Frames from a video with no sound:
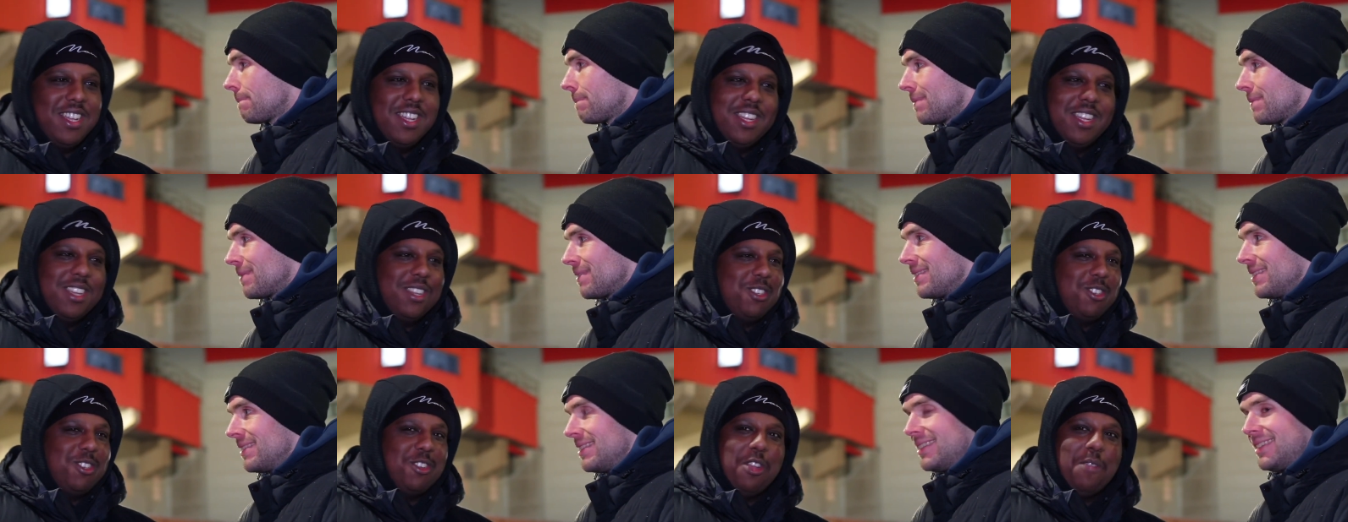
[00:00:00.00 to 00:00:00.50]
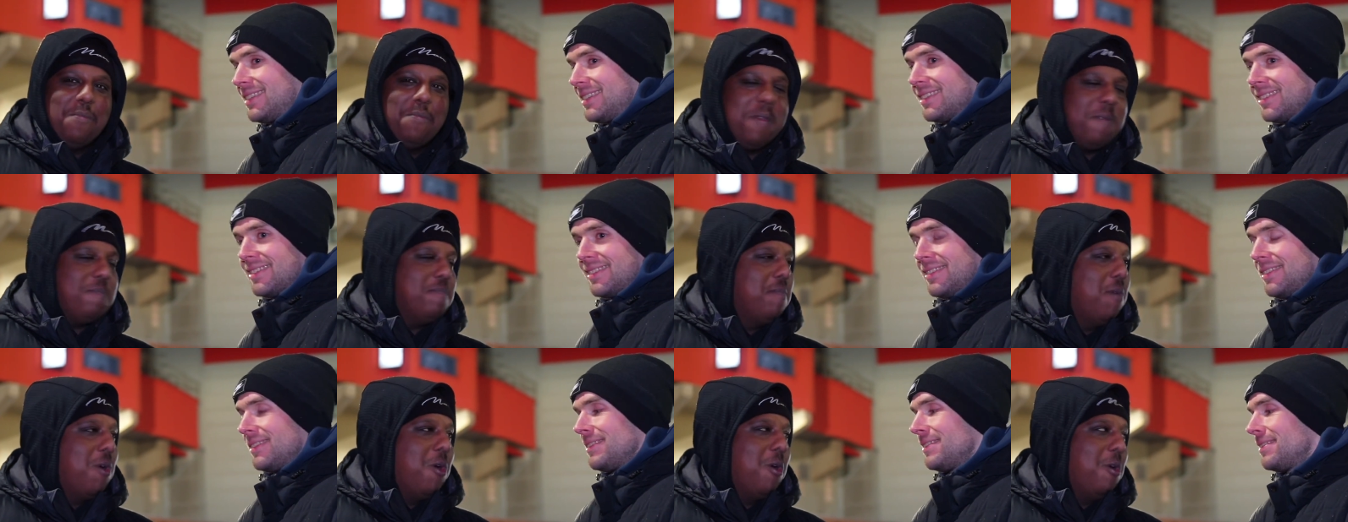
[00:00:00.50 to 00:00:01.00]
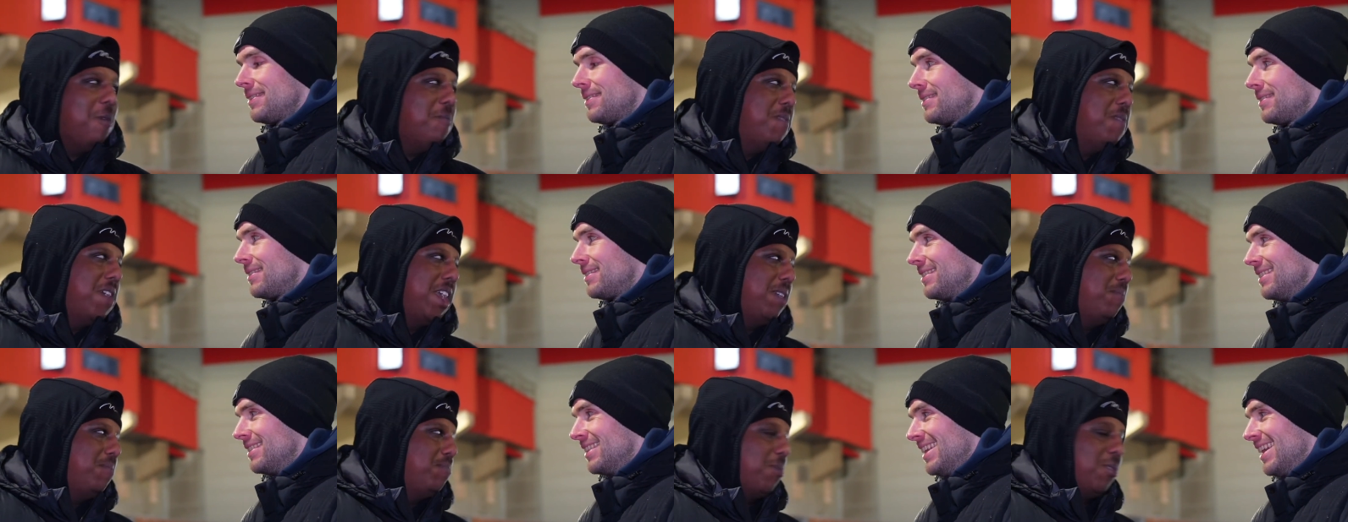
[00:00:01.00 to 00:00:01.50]
Speaker 1: should have been more,
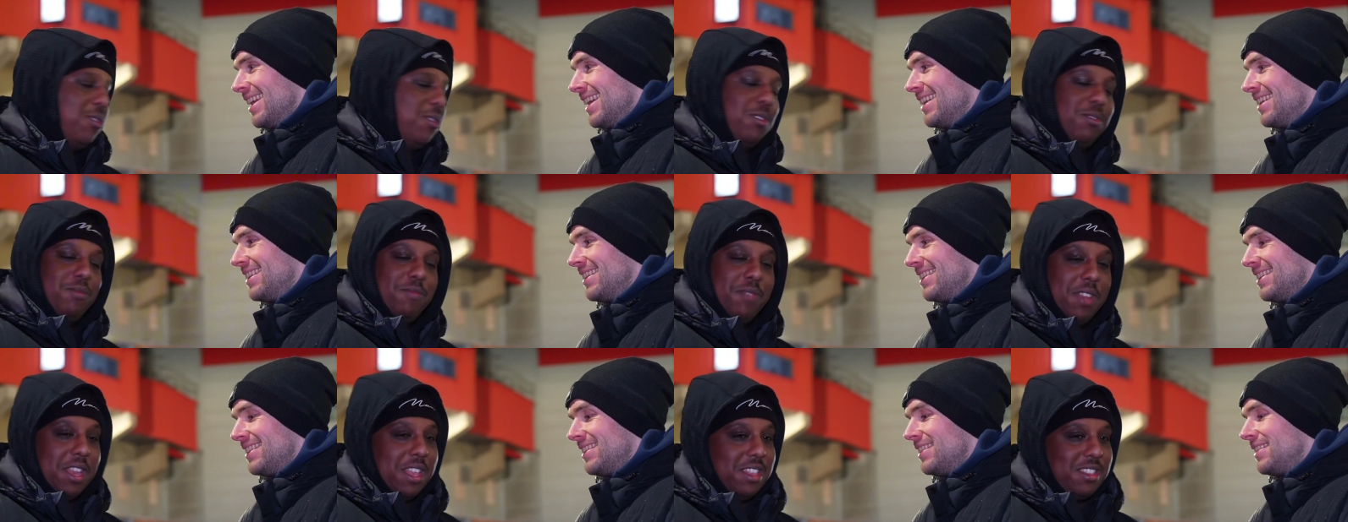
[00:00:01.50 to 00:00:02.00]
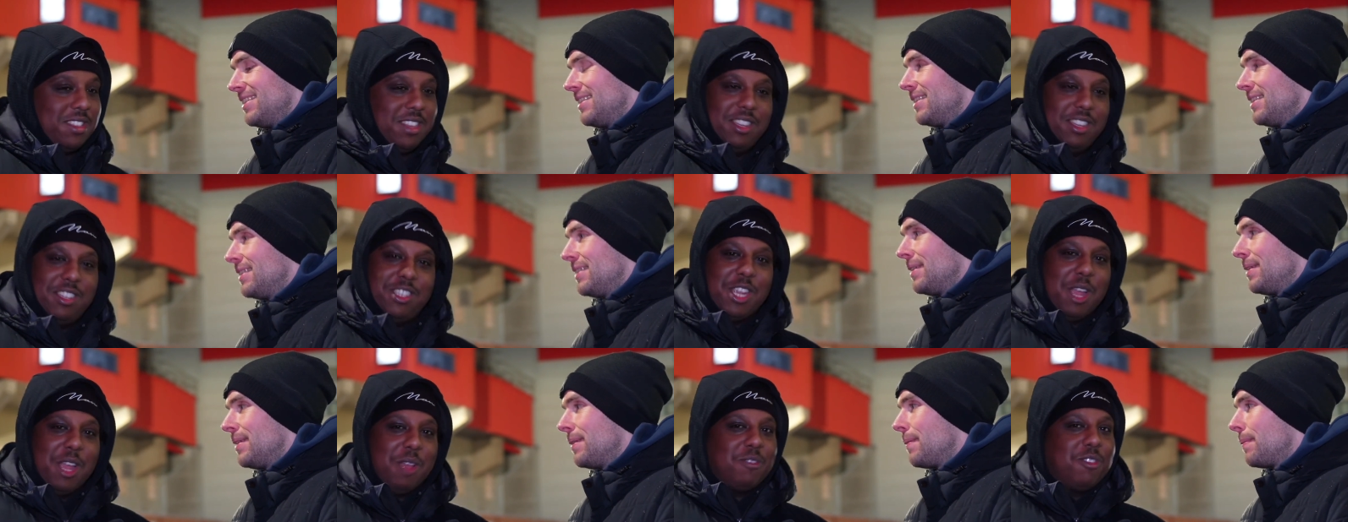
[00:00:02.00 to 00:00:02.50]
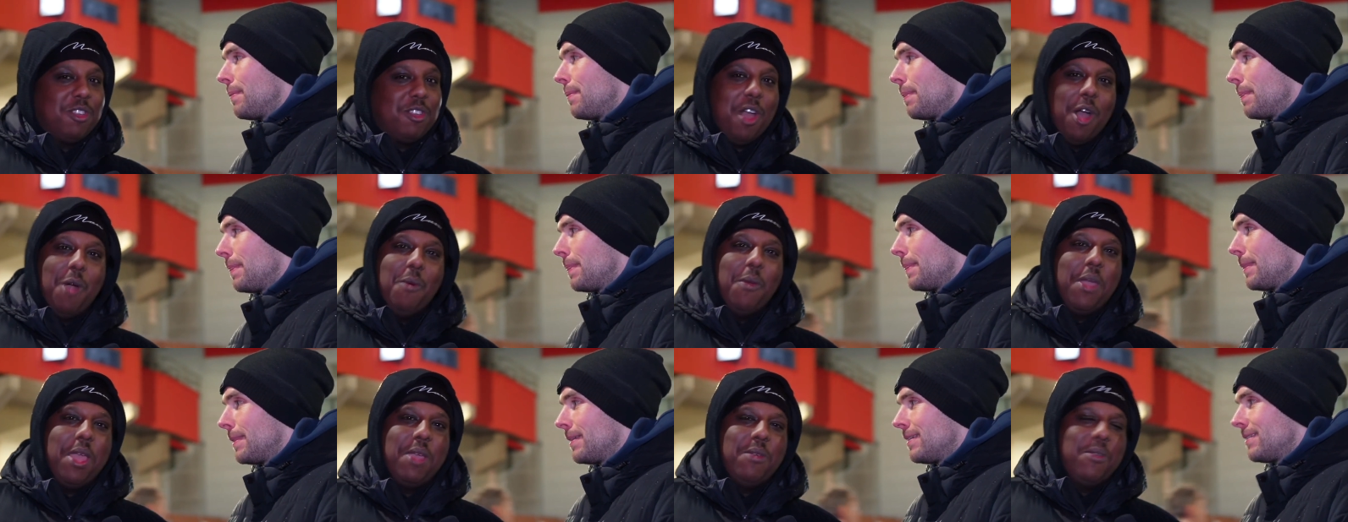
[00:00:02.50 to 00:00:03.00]
mate. But listen, Chelsea got
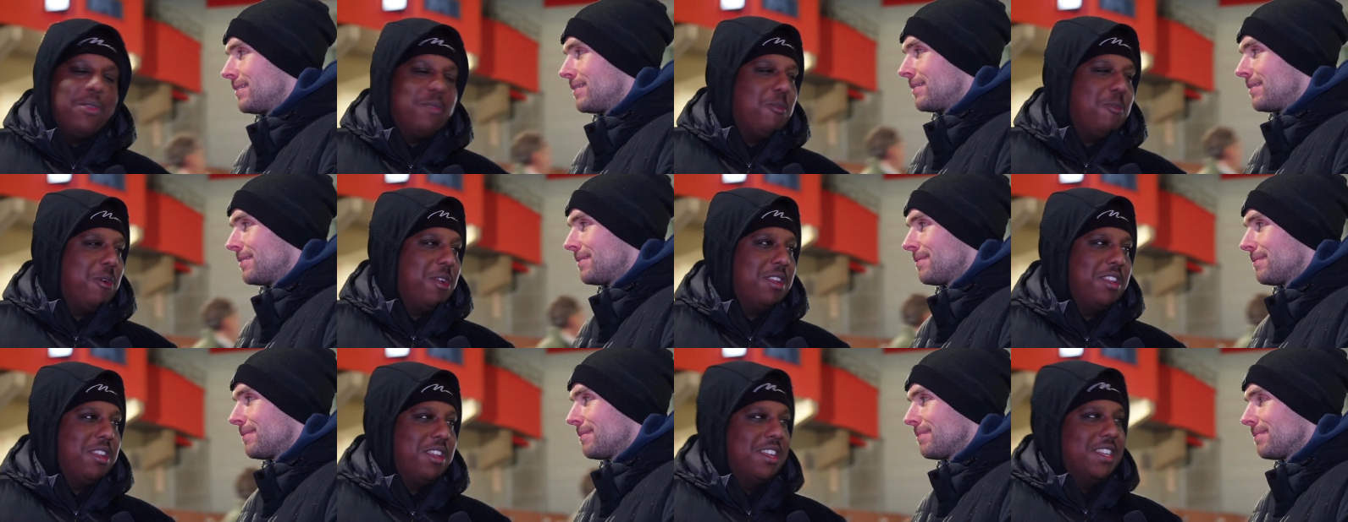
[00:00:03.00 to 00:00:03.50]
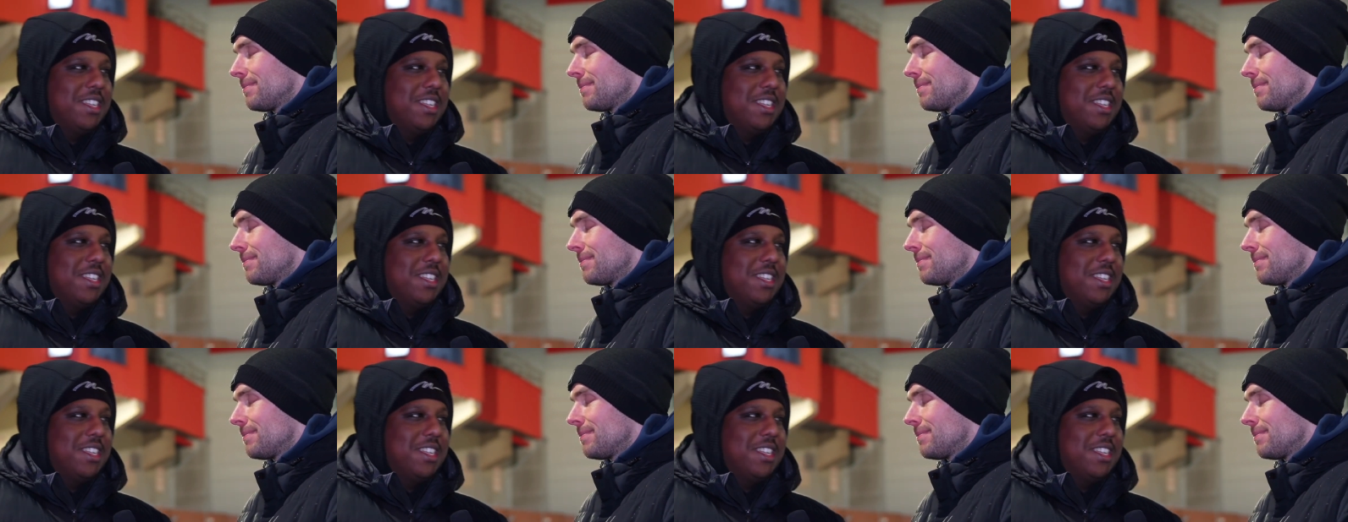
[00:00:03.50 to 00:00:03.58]
away with one.